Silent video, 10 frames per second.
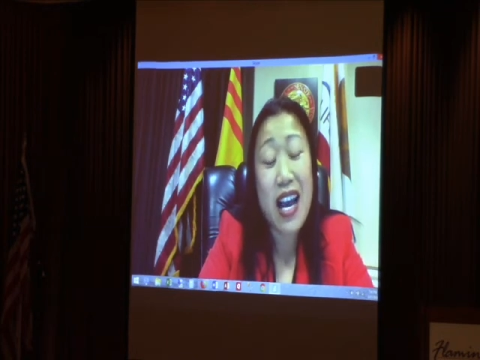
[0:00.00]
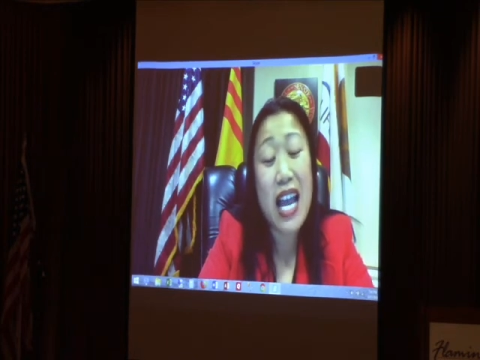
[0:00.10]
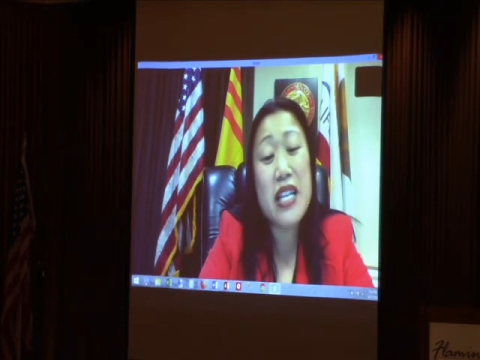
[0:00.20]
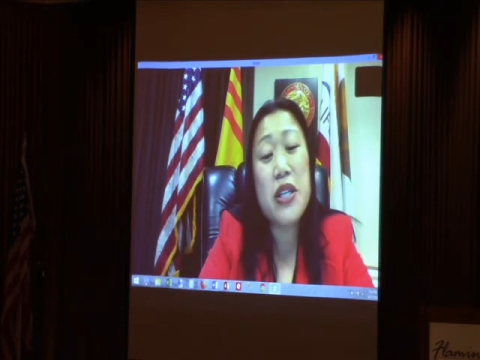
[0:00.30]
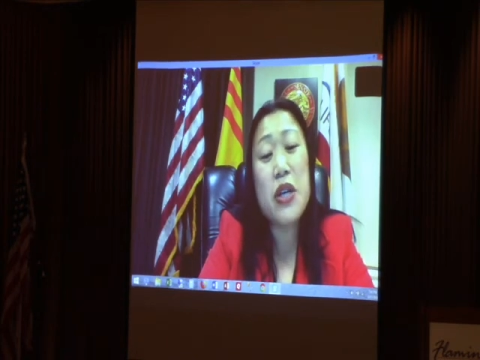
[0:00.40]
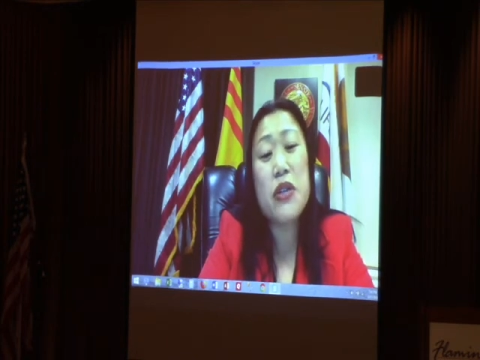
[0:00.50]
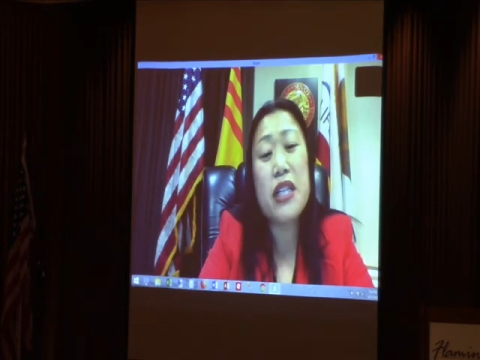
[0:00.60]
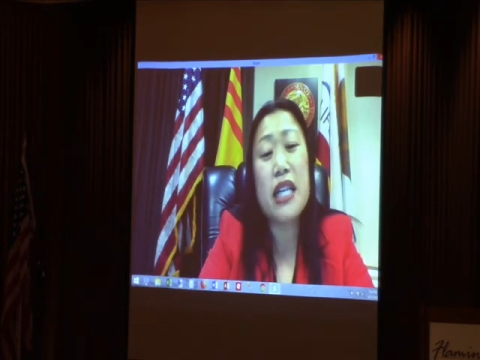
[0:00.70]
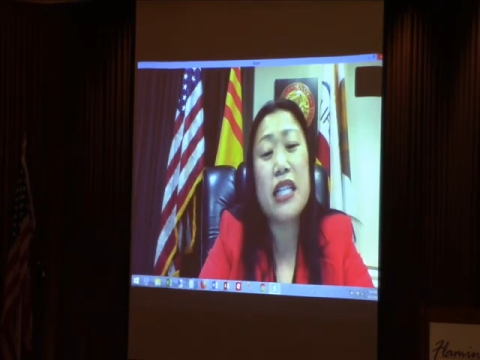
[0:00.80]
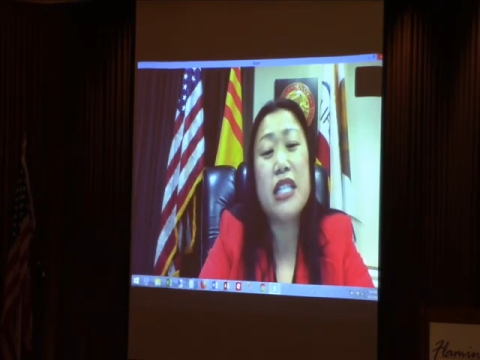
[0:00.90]
I know
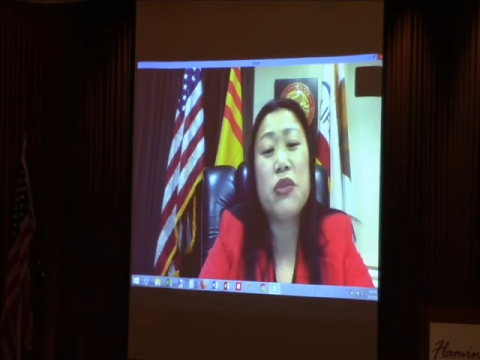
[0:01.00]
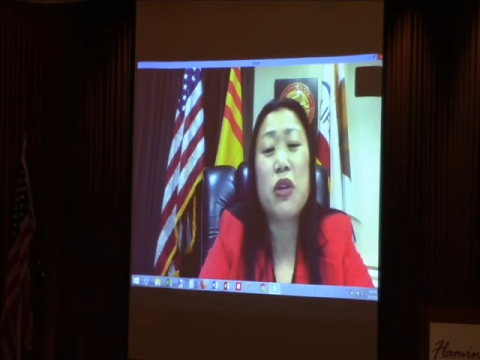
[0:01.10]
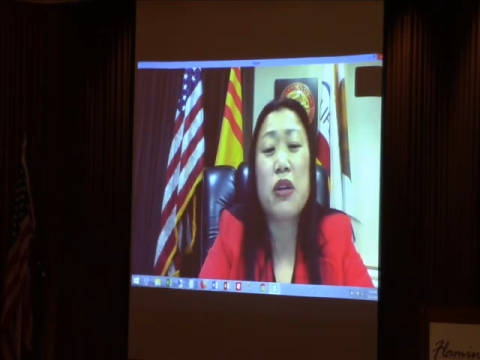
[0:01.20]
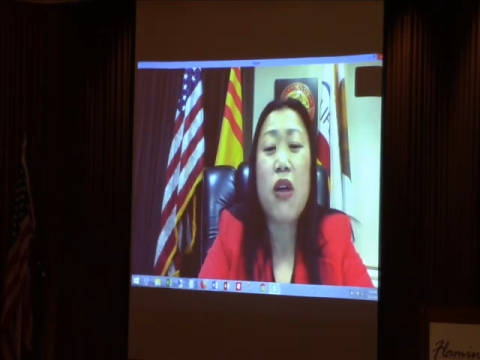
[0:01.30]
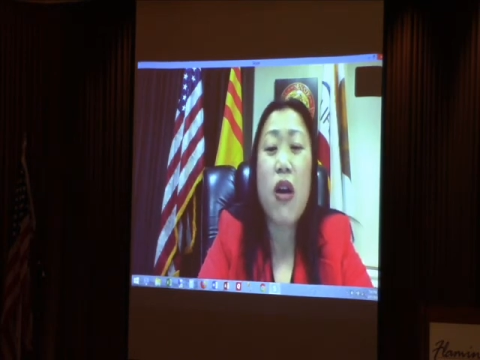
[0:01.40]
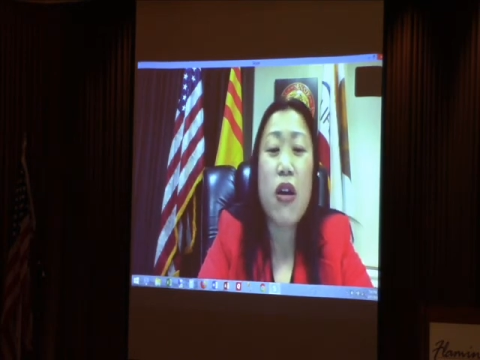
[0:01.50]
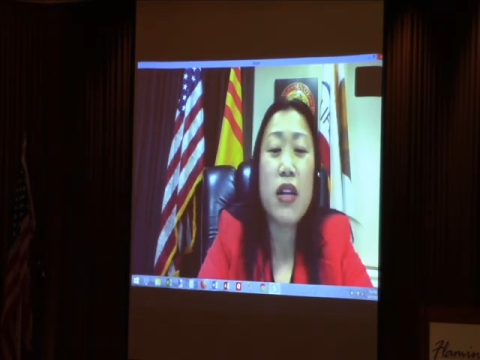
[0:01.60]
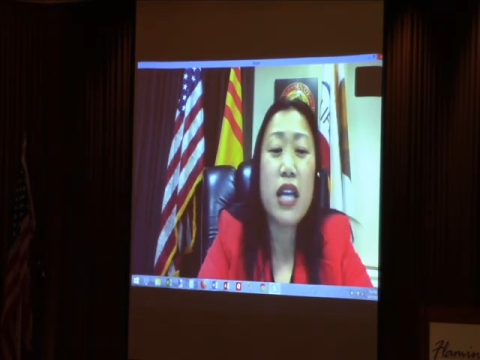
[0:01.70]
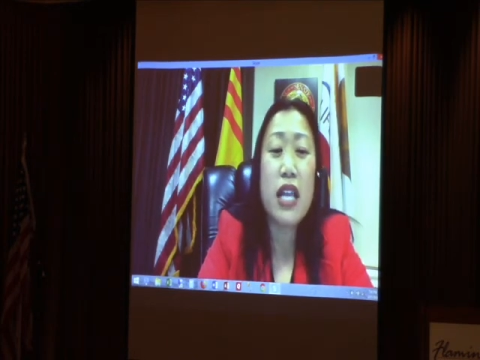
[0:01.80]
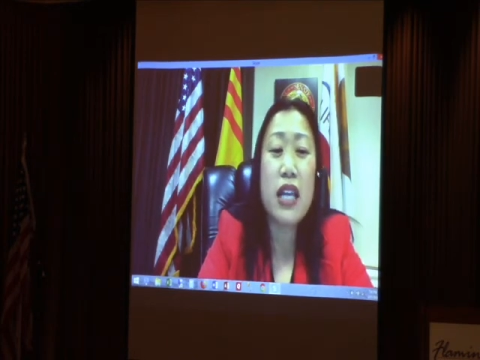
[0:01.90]
that I need to work
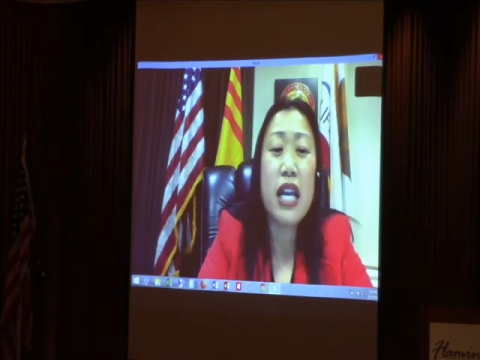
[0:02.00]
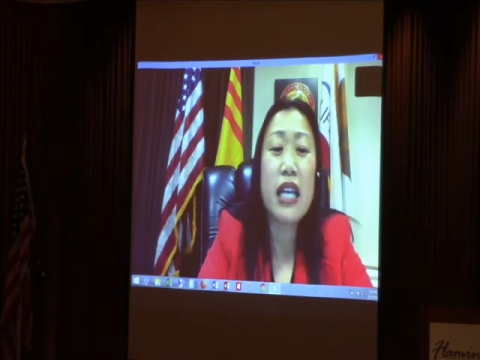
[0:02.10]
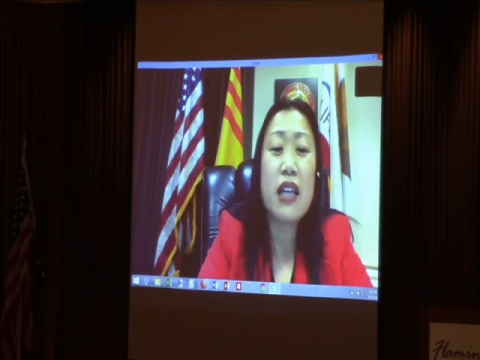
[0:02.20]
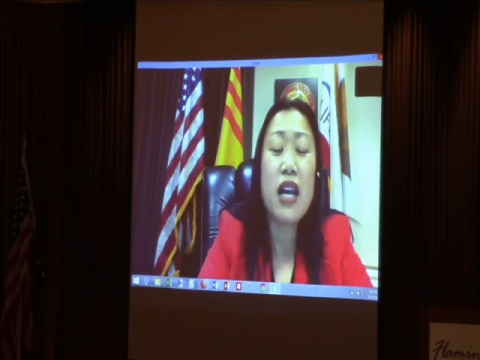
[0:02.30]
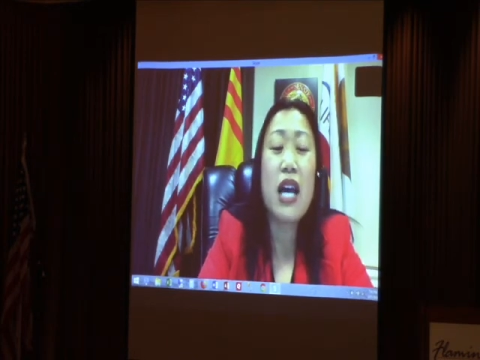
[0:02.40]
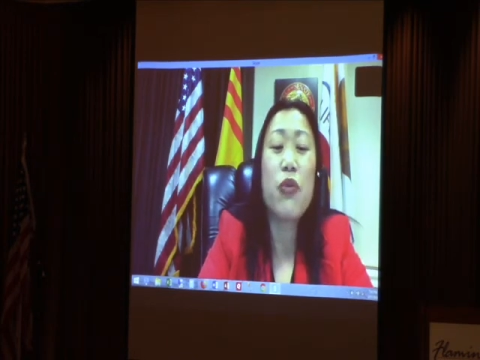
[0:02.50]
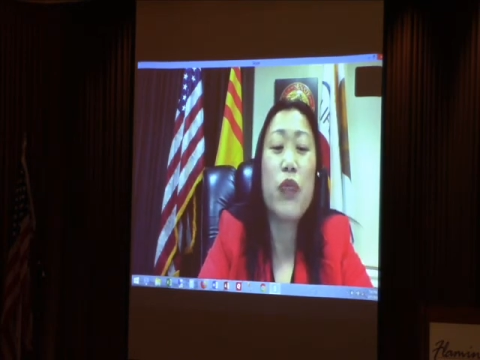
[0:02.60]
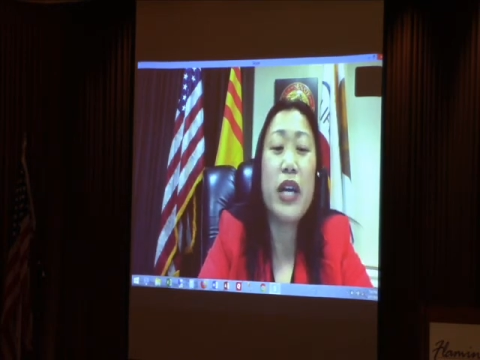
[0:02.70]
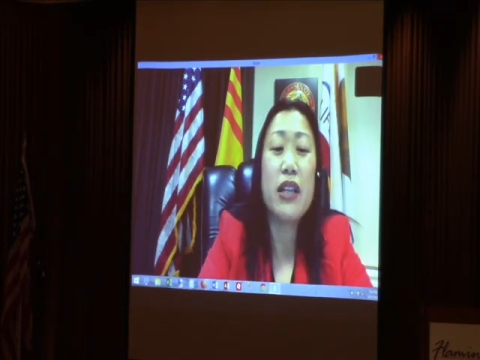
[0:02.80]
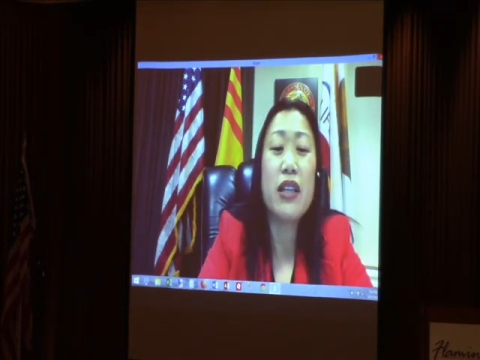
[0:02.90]
hard and that I
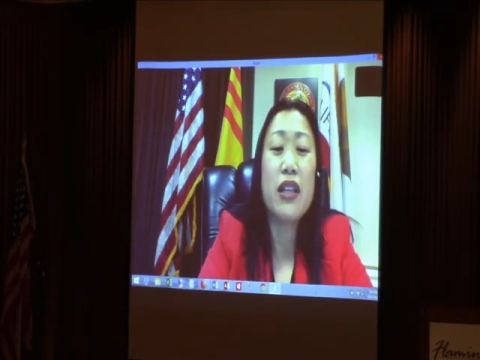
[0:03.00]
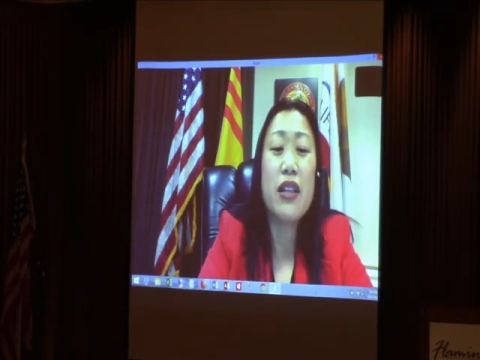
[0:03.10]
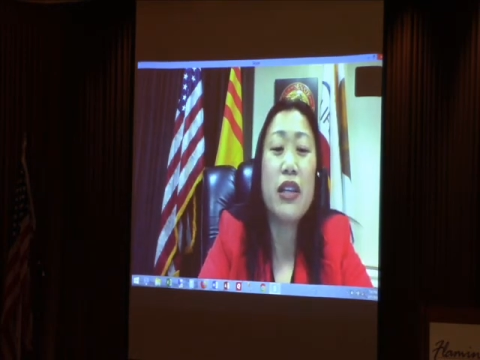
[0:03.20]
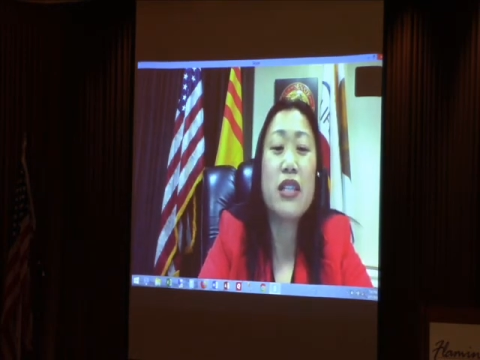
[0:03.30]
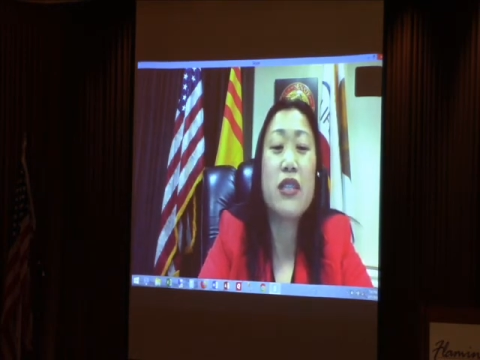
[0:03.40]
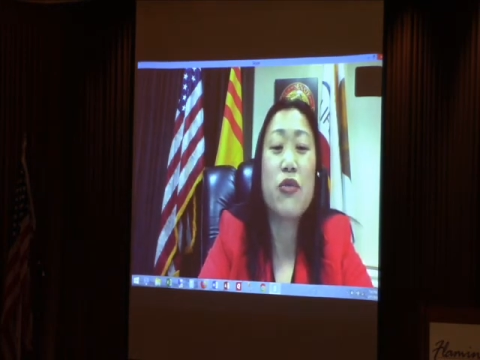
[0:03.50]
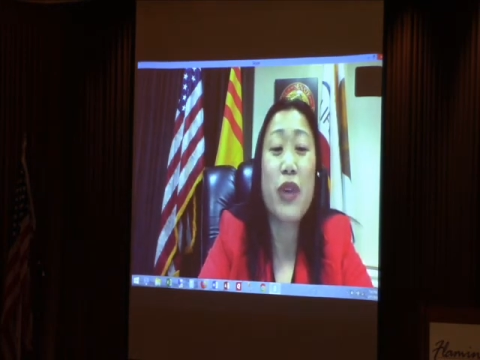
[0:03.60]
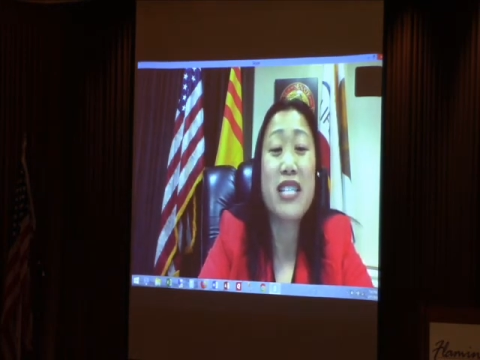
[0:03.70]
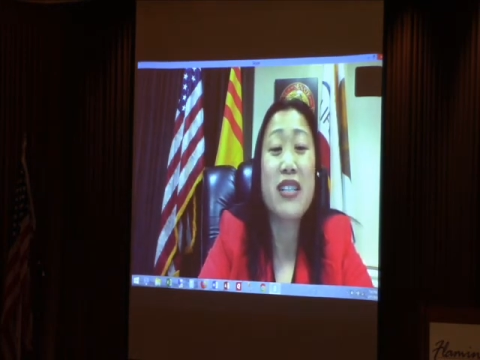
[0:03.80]
cannot win this